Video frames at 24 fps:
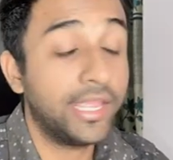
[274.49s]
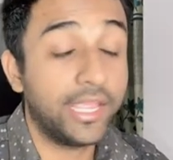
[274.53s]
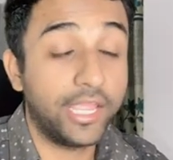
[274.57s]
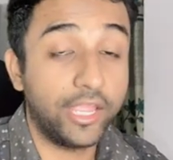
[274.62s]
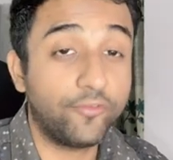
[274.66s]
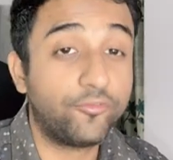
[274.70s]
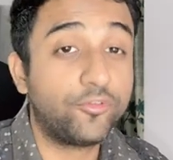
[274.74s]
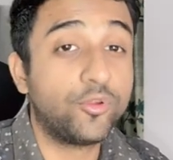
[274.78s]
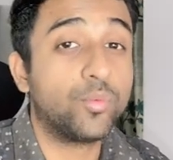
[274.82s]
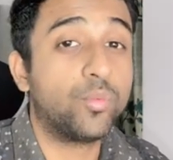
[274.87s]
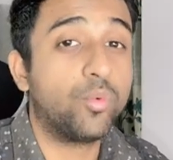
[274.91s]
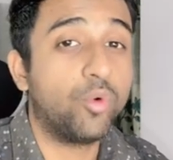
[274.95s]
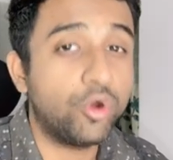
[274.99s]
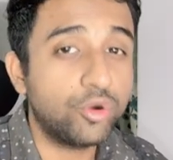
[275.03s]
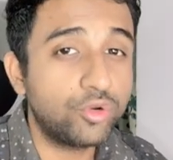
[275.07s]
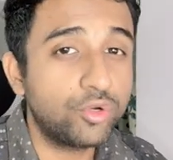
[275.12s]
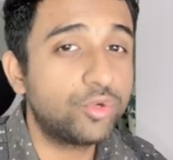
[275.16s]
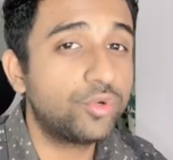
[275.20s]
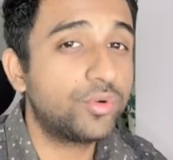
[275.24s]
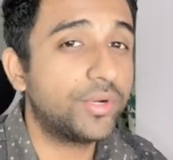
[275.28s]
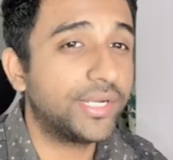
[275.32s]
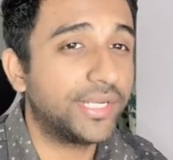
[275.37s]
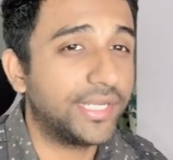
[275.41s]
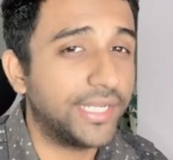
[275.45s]
If you want to
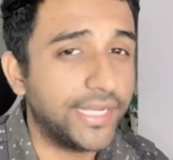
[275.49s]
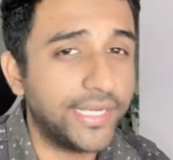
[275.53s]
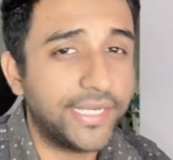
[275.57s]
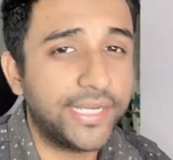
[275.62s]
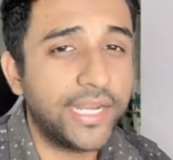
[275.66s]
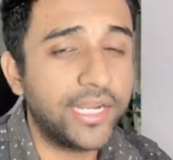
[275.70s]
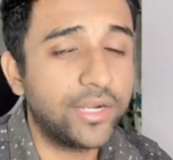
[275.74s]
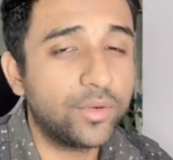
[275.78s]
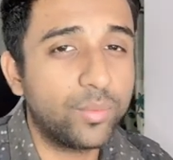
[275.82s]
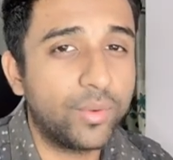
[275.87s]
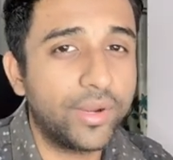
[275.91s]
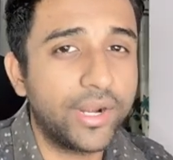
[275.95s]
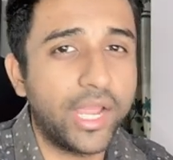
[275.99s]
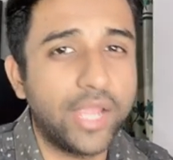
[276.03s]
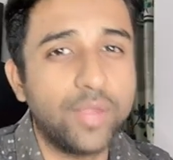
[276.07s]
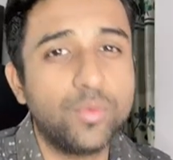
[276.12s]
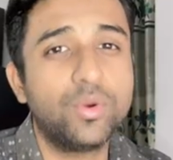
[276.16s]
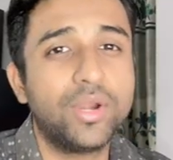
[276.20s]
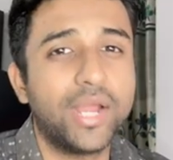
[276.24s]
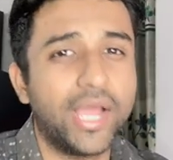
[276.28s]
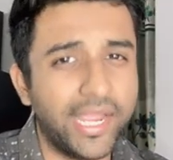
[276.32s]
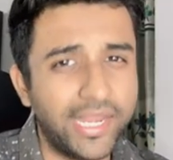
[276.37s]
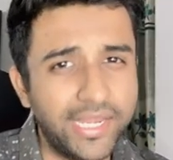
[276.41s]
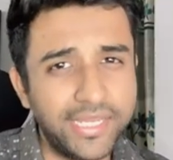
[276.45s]
do a detailed one, I
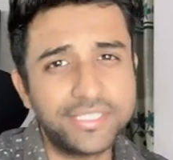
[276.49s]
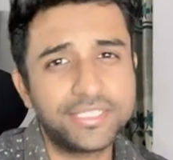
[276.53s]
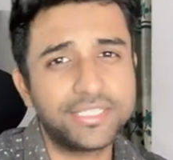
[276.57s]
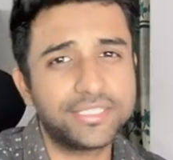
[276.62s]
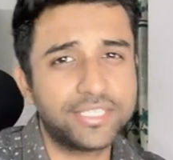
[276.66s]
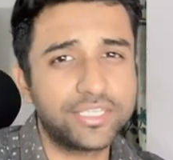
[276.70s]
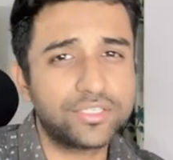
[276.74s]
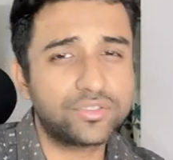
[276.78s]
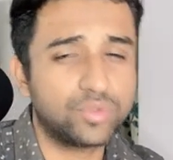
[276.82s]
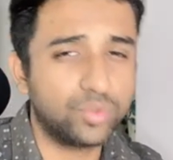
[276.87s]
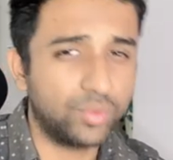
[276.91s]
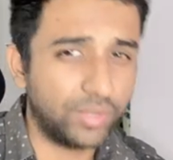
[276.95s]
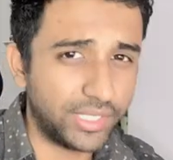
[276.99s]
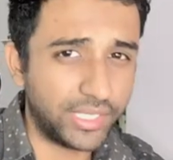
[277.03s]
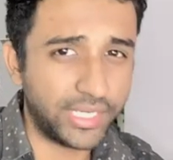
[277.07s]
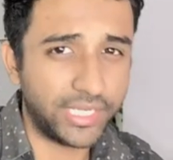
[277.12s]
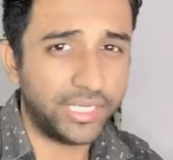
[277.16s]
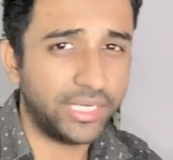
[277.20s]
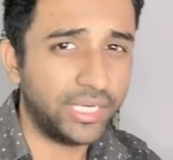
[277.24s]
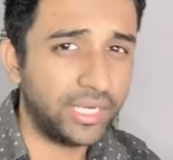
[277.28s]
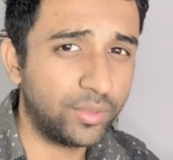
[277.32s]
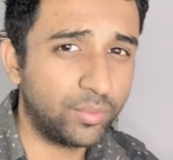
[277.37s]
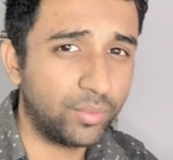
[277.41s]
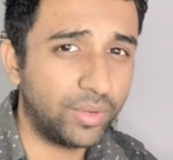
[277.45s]
would highly suggest do a
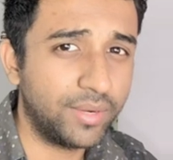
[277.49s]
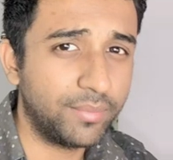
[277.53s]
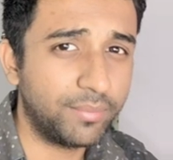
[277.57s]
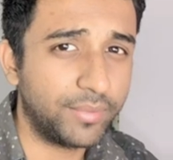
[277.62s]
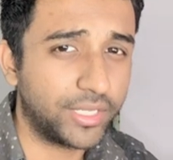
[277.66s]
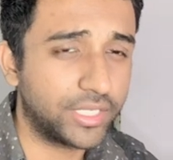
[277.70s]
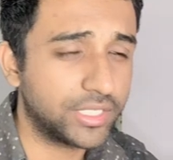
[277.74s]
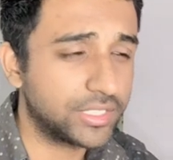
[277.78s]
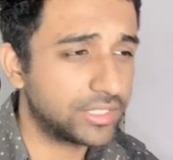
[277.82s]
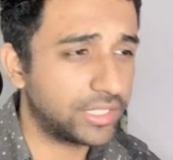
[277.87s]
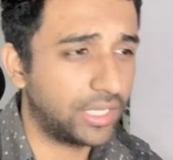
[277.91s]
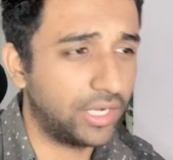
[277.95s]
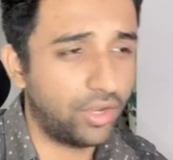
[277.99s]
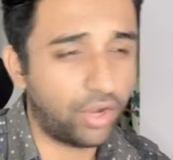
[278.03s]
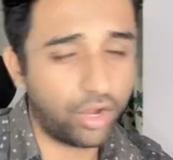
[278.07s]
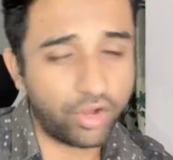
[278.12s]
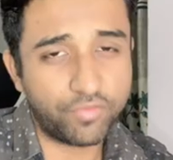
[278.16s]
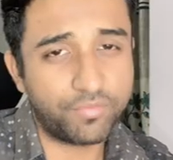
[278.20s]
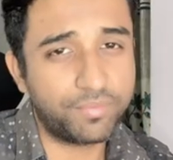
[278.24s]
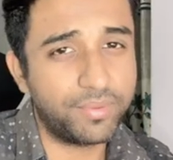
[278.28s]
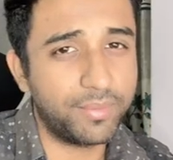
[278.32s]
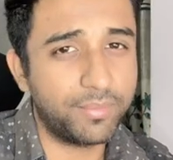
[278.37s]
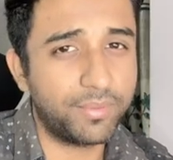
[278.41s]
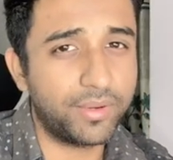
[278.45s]
detailed one, because a lot
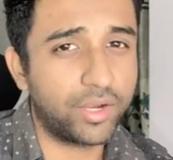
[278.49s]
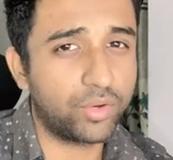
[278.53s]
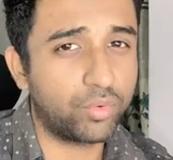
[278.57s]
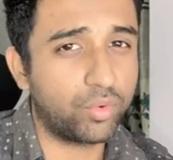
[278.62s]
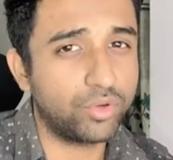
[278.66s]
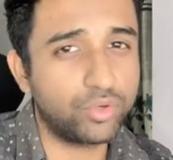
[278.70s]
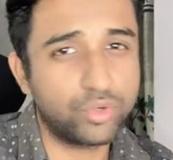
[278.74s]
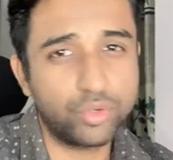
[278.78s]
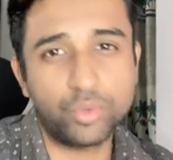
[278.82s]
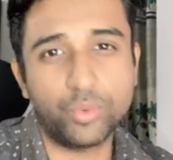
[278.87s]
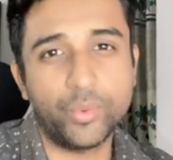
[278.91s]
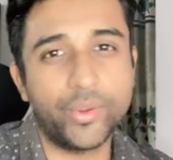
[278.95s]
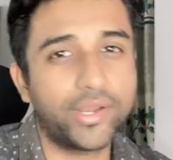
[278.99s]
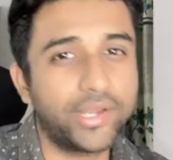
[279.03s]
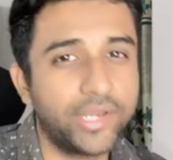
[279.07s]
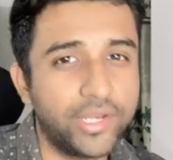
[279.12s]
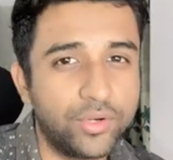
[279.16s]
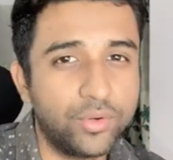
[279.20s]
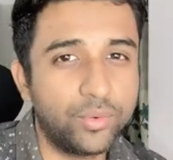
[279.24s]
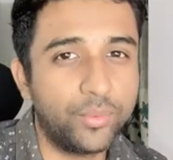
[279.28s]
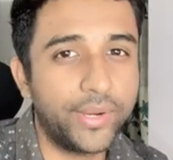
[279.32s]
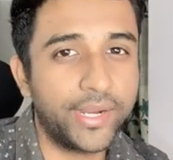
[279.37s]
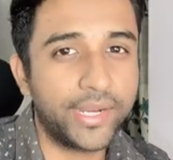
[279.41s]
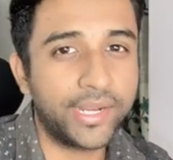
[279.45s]
of people are going to quickly
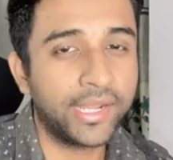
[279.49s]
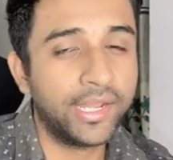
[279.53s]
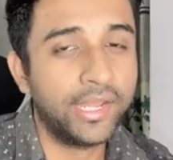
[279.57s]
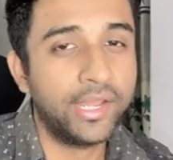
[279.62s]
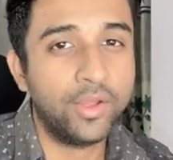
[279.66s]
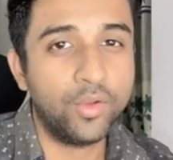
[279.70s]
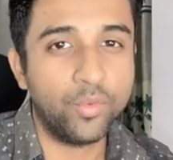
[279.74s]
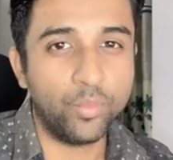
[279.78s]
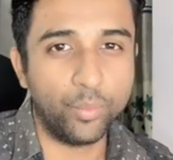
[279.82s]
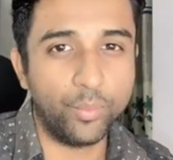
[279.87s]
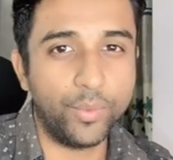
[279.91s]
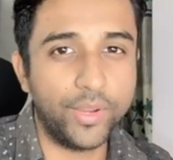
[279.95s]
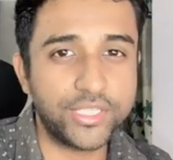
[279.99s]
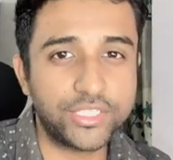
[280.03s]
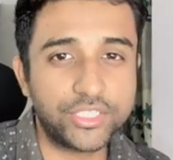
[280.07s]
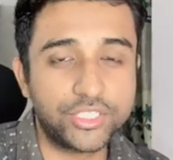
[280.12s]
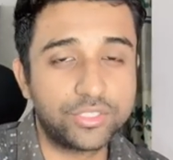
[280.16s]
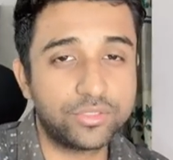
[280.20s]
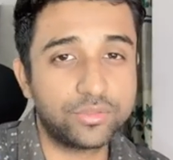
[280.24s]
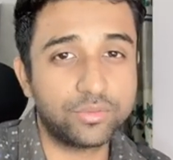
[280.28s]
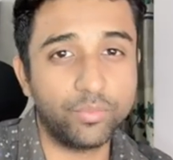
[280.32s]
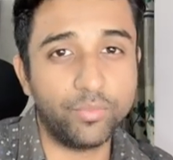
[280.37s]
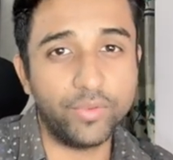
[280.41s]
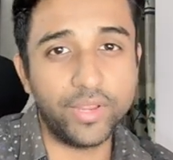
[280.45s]
do it,
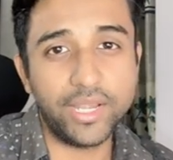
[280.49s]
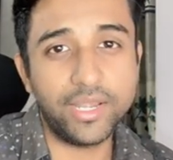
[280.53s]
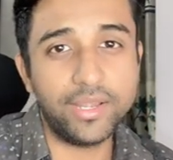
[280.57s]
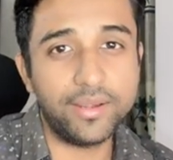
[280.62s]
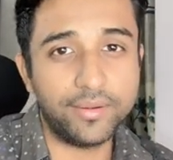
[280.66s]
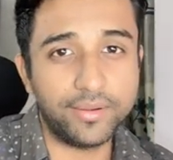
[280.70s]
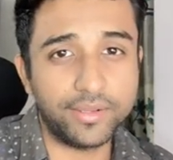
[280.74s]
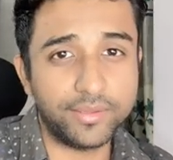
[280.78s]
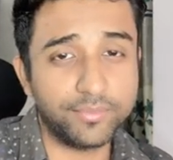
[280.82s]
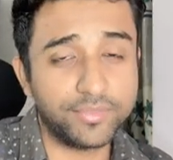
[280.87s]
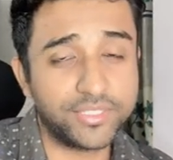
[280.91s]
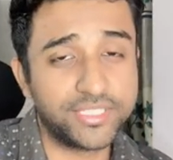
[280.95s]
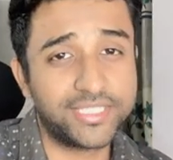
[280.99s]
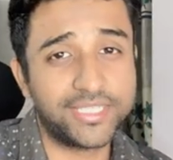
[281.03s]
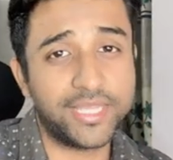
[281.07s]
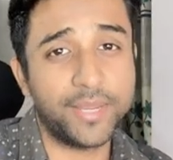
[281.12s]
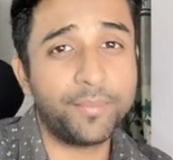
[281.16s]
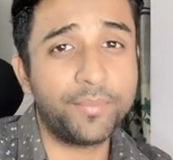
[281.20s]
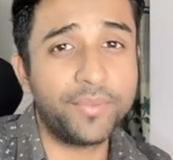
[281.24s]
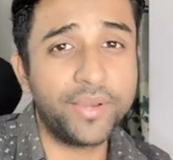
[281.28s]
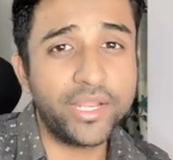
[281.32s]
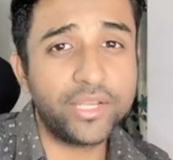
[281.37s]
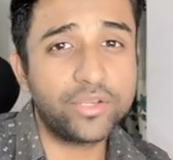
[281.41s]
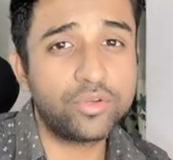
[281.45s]
which will
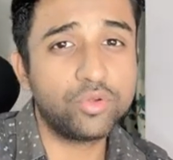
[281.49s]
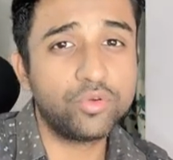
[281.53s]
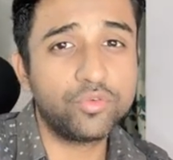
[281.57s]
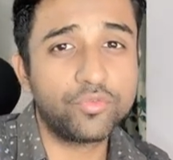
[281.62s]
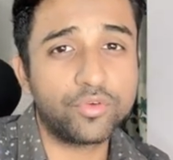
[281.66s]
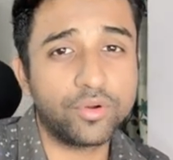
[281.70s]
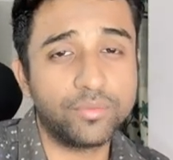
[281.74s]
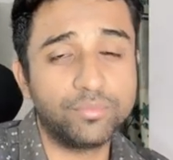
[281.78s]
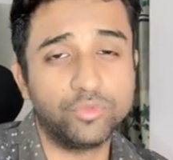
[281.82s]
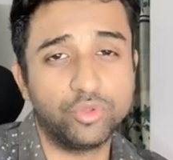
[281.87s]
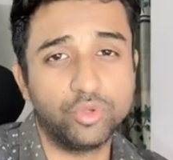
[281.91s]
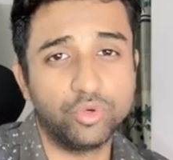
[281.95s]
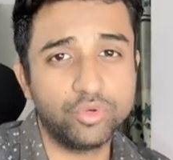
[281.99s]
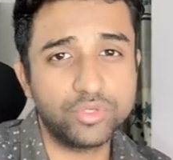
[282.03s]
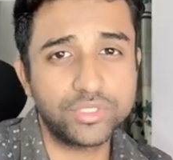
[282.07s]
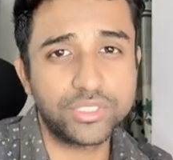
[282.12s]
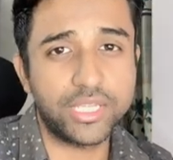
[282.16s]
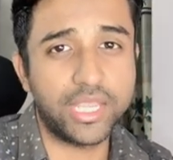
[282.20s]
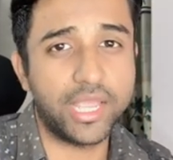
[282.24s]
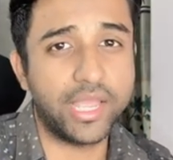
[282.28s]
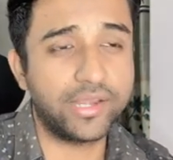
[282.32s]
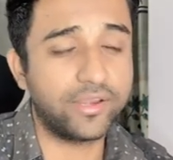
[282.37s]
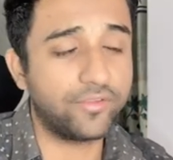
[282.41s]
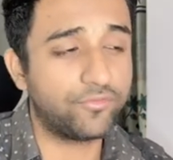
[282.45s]
separate you from those.
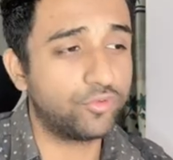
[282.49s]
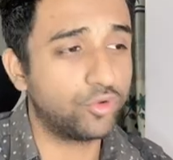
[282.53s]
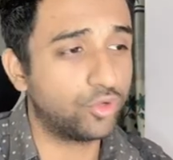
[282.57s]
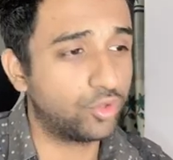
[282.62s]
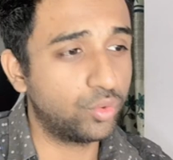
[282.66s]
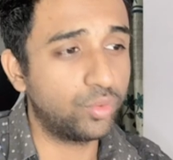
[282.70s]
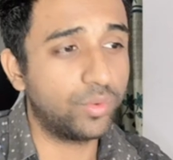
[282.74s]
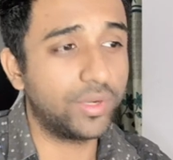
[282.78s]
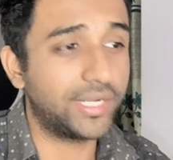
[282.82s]
And if you do a